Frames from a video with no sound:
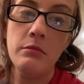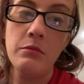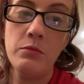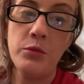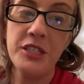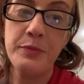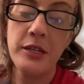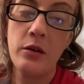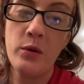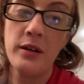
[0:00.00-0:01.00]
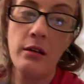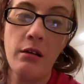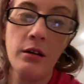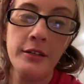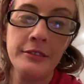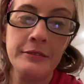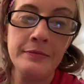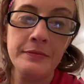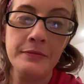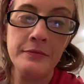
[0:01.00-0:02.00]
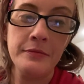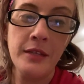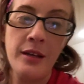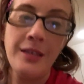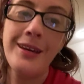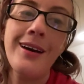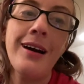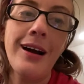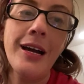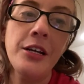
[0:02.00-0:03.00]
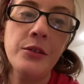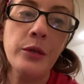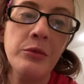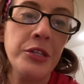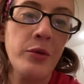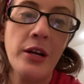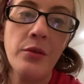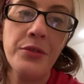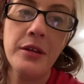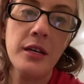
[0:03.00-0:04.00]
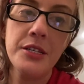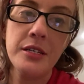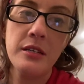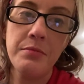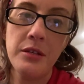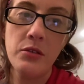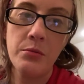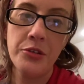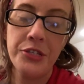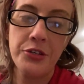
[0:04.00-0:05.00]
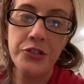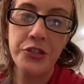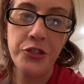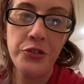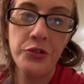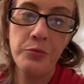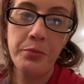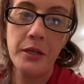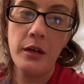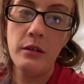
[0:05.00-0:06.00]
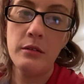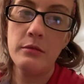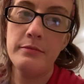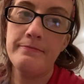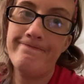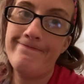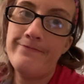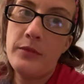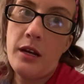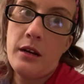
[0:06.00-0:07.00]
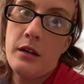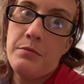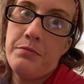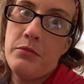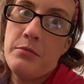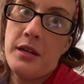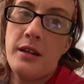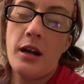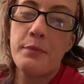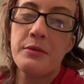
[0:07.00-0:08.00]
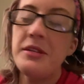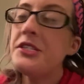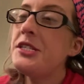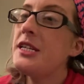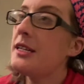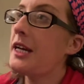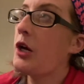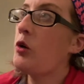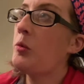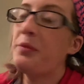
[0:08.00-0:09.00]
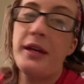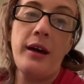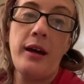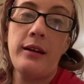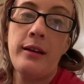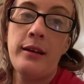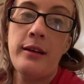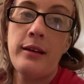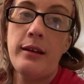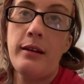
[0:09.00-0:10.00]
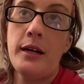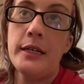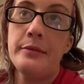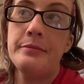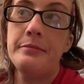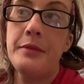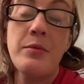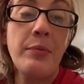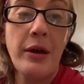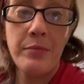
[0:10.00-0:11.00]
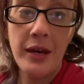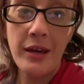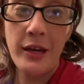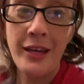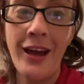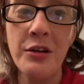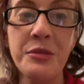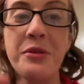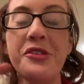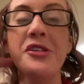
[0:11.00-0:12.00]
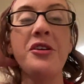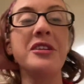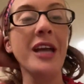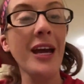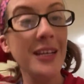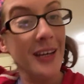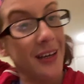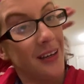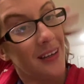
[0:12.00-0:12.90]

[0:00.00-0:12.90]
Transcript: what's been going on. Yeah, I agree with you. I don't think it's going to be normal till June, but I'm remaining optimistic, and I hope that maybe by May. I was supposed to go to Kenya